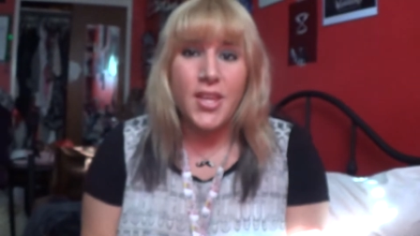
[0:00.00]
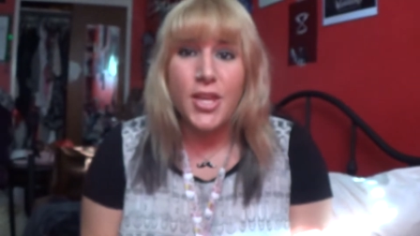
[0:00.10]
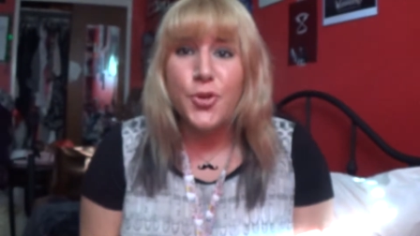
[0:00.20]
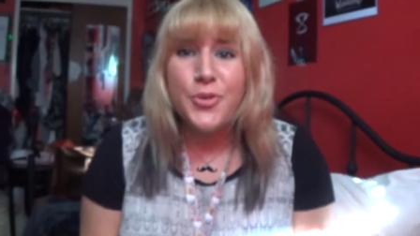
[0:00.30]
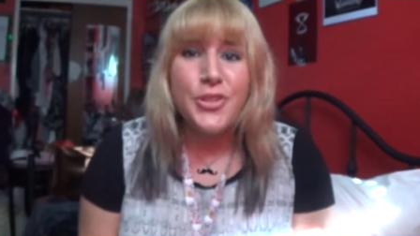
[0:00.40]

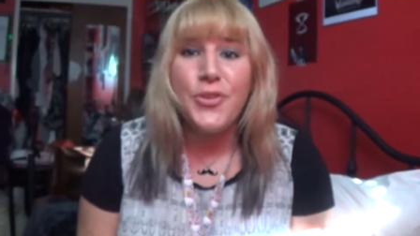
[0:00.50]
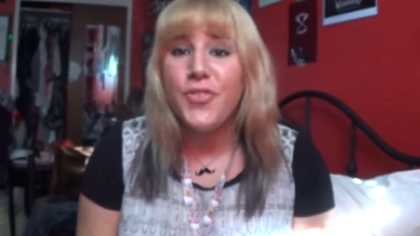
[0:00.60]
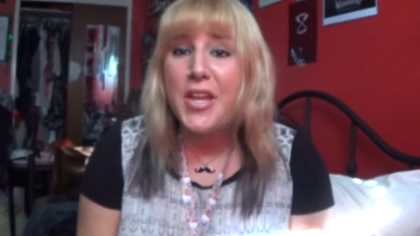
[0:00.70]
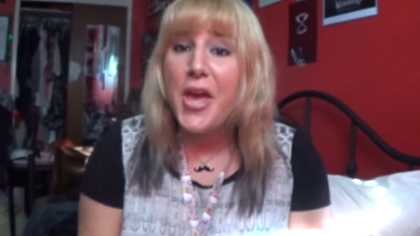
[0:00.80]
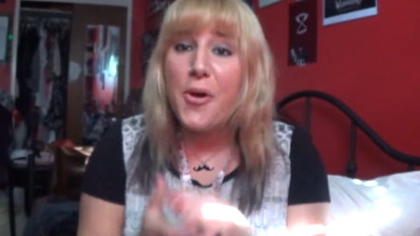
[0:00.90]
Here with a new
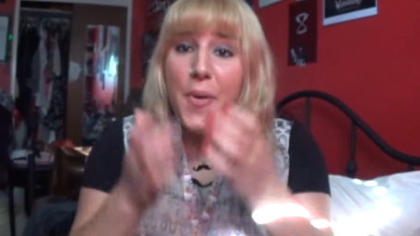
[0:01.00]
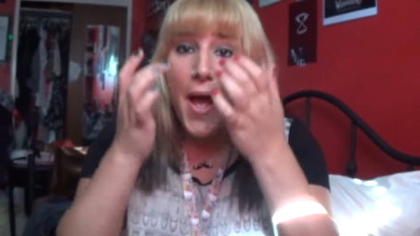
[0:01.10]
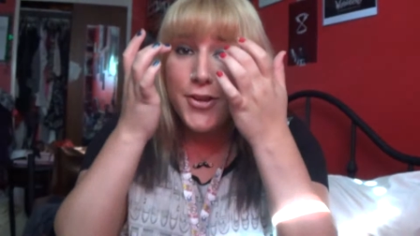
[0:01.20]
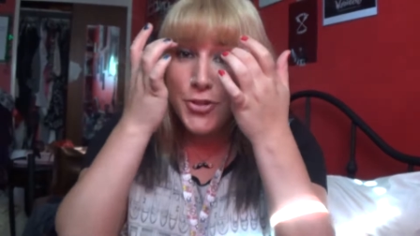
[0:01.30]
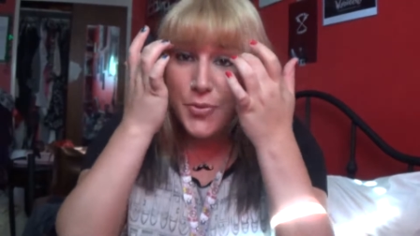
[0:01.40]
video.
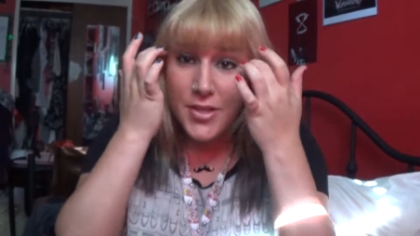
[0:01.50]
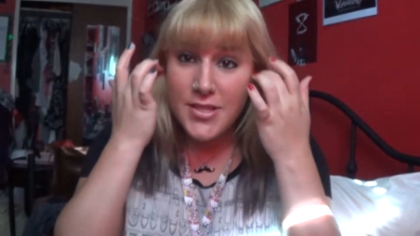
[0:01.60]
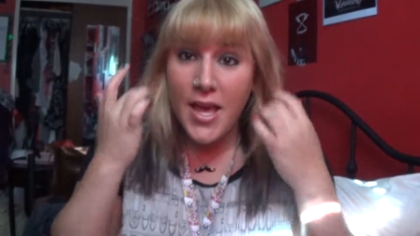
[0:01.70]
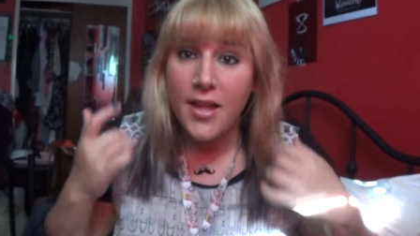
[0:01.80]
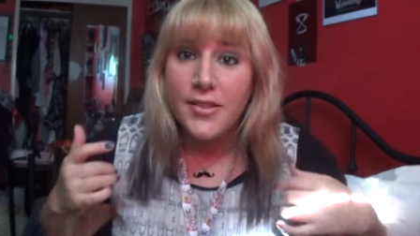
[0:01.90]
As you can
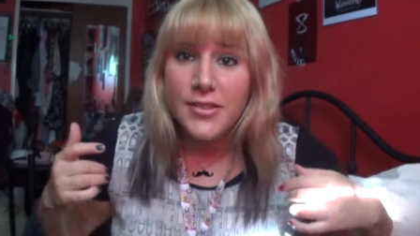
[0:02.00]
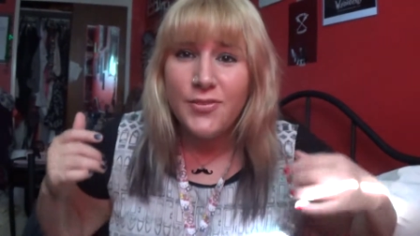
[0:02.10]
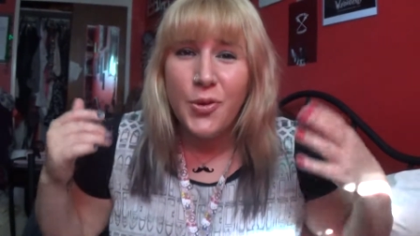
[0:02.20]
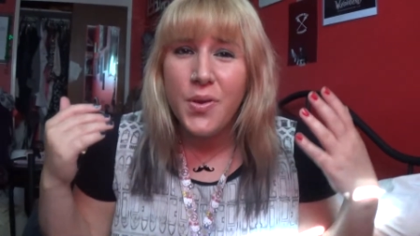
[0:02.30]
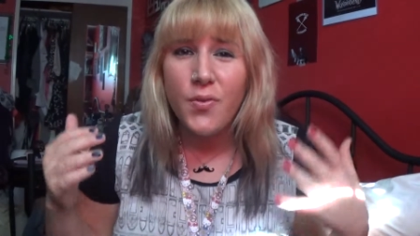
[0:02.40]
tell,
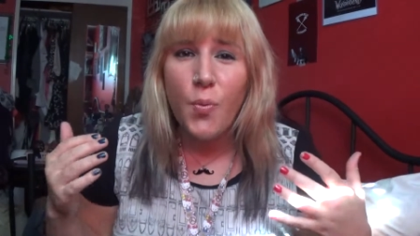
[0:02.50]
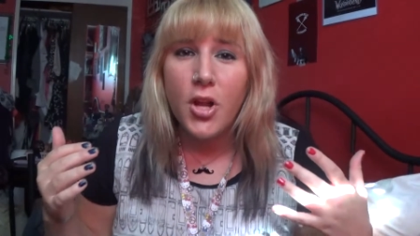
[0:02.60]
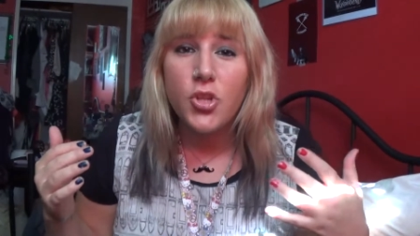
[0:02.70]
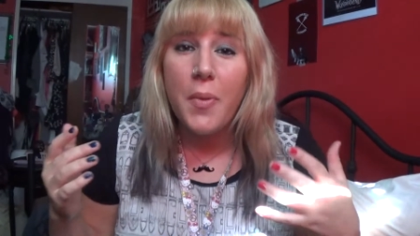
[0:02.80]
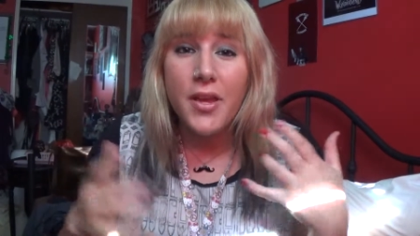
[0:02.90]
if you even
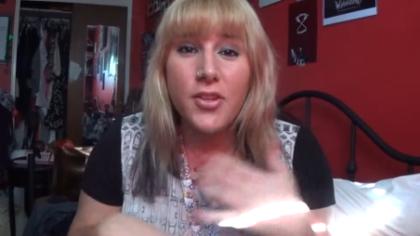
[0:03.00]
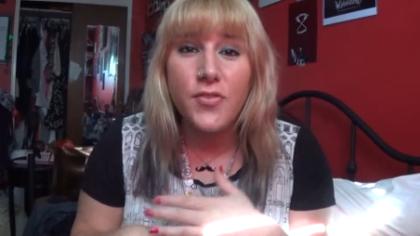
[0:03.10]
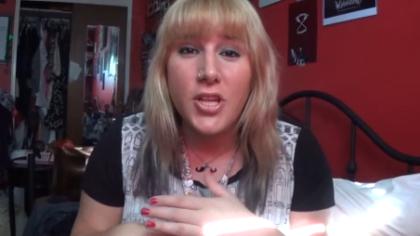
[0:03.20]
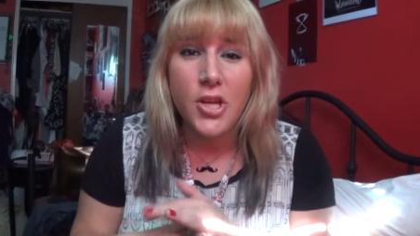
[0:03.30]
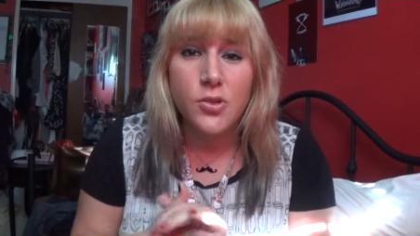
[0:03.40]
watch my other
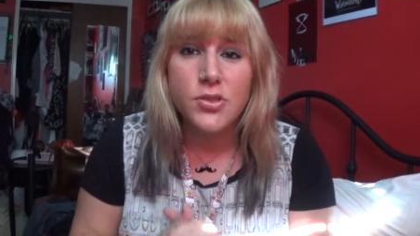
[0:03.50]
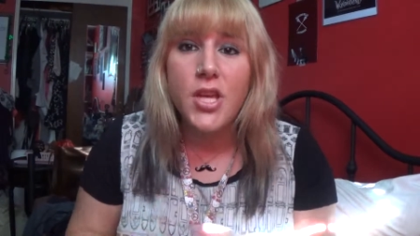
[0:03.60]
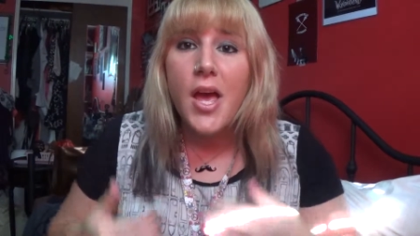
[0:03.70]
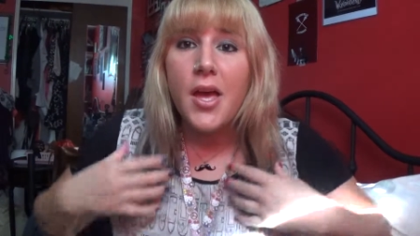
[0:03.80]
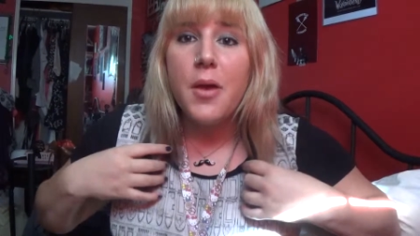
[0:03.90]
videos,
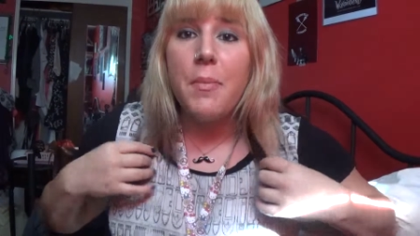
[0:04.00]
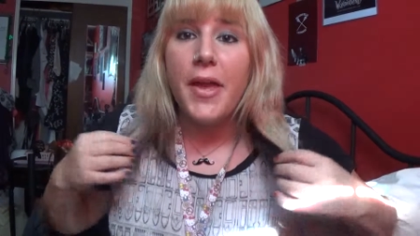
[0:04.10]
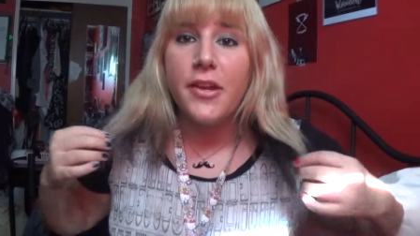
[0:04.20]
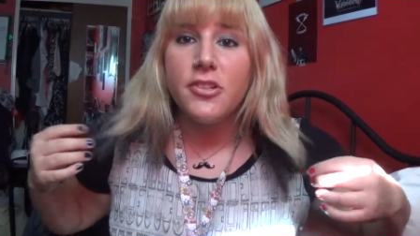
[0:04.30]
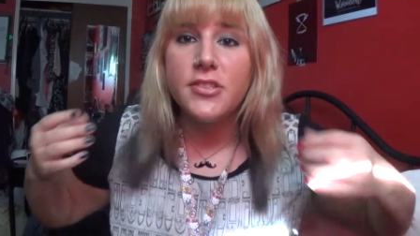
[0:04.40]
my
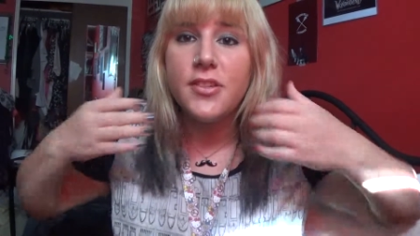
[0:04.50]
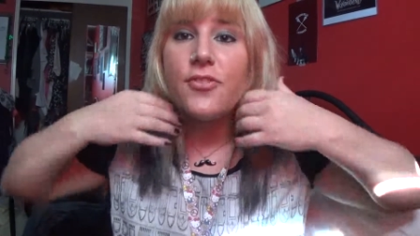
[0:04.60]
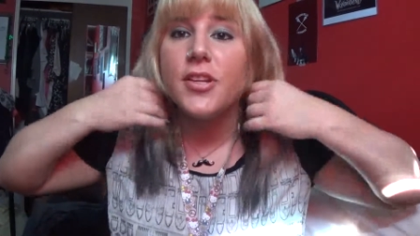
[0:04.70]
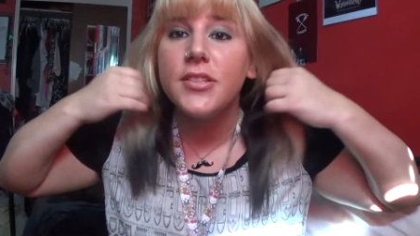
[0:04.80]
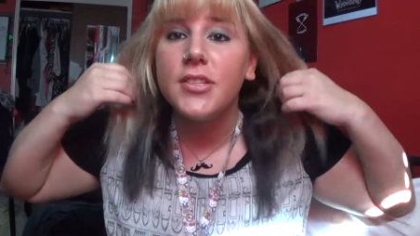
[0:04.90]
hair is
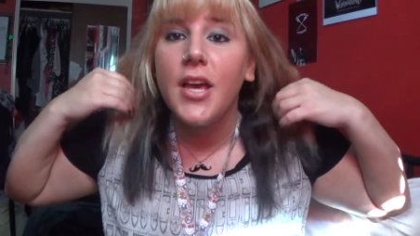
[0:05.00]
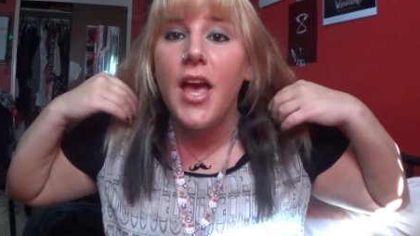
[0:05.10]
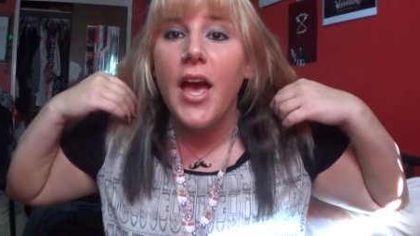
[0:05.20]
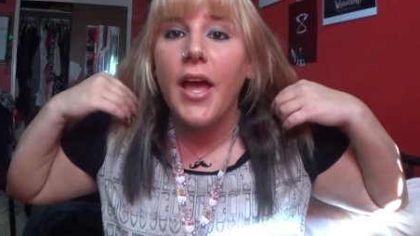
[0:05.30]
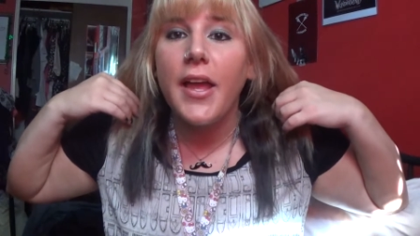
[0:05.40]
different.
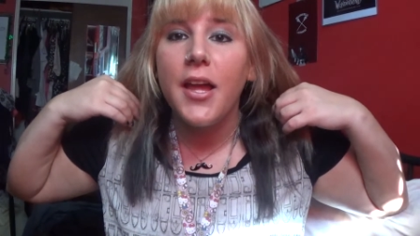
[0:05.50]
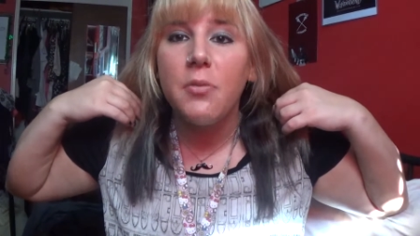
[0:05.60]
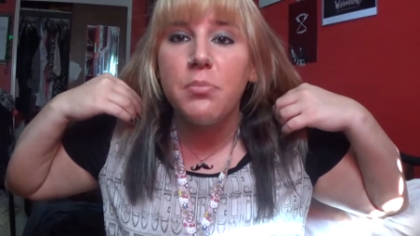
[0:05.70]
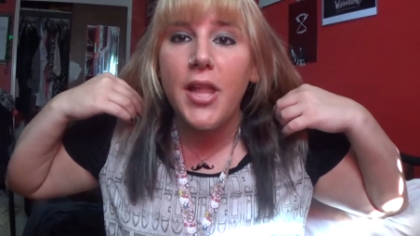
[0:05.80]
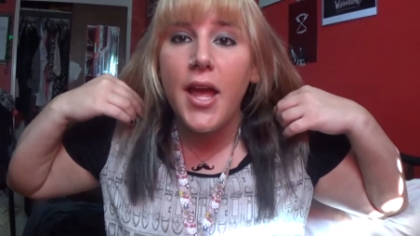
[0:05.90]
I got it
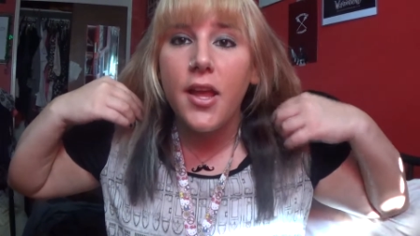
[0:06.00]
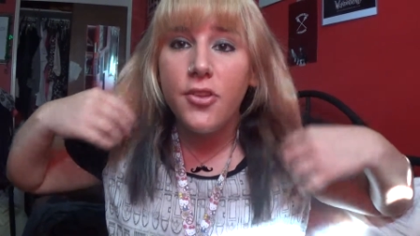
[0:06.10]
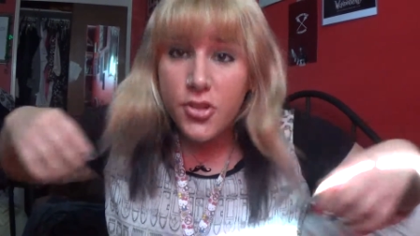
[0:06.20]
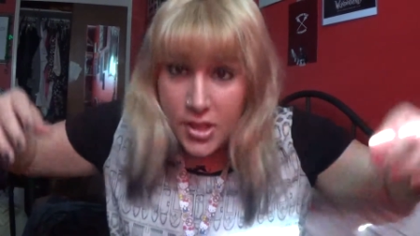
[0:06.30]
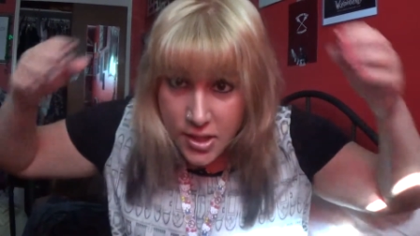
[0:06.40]
black
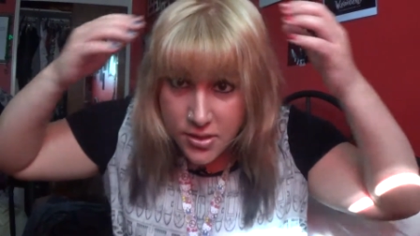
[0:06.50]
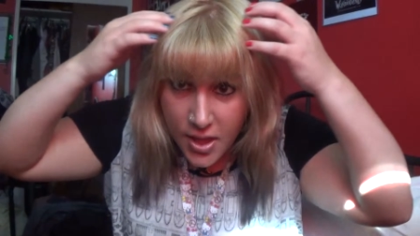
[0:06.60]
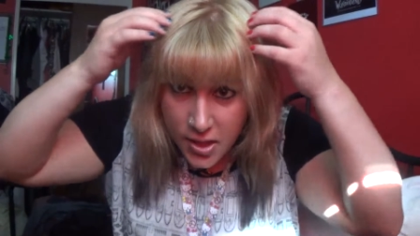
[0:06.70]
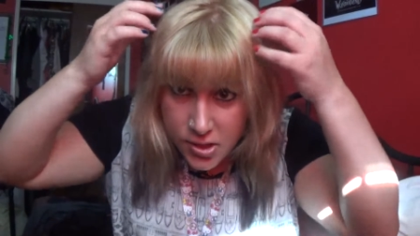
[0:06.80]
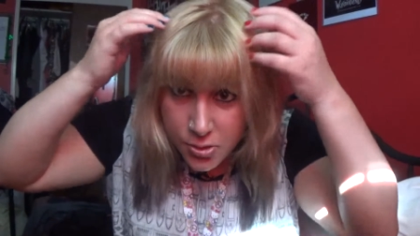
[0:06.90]
underneath
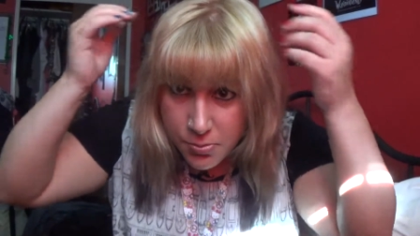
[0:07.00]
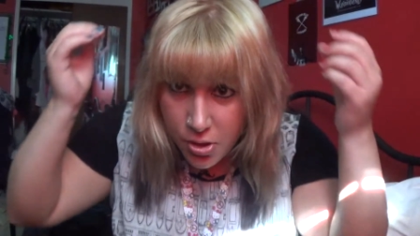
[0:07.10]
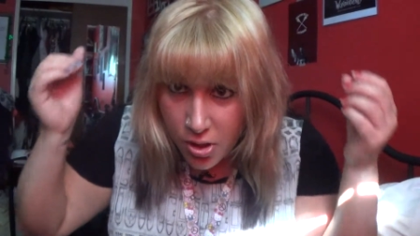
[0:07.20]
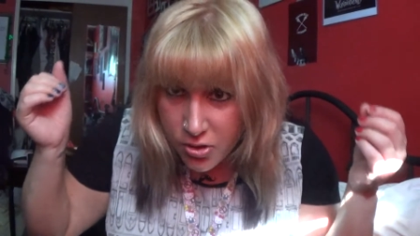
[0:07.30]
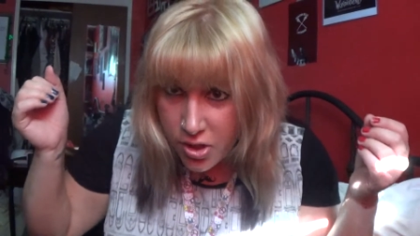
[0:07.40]
and a little
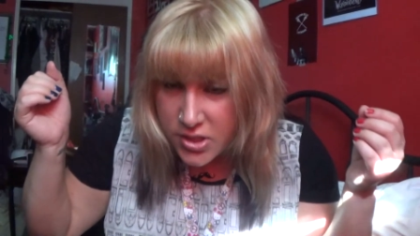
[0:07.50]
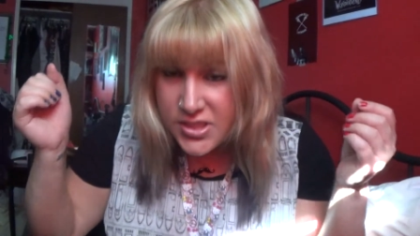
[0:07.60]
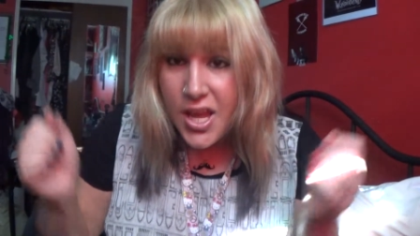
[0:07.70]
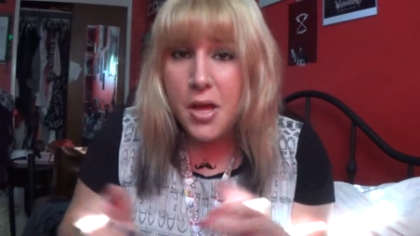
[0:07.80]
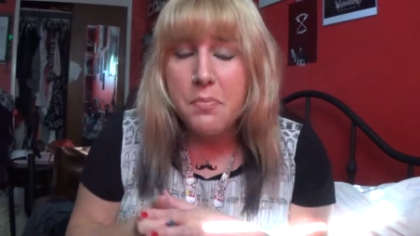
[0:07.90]
blonder on
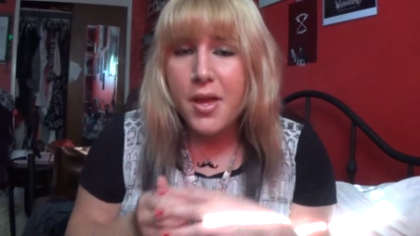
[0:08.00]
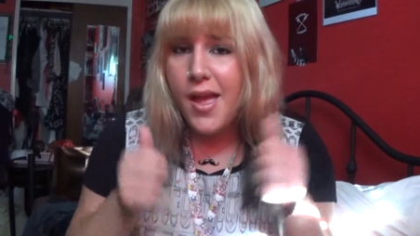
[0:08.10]
top.